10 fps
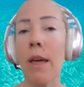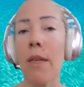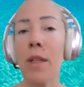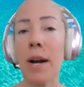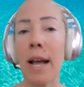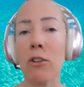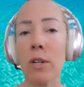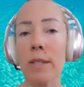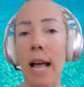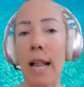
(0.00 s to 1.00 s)
Their natural
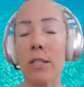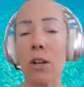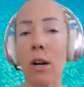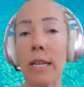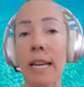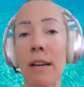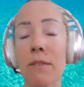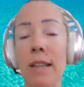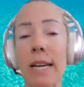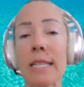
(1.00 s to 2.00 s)
talents are a gift
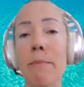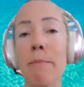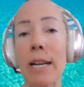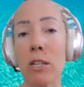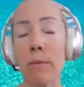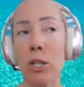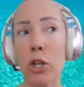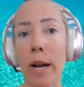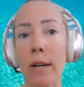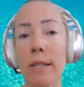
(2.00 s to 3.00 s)
that is meant to be
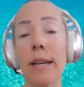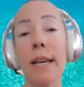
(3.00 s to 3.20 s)
shared.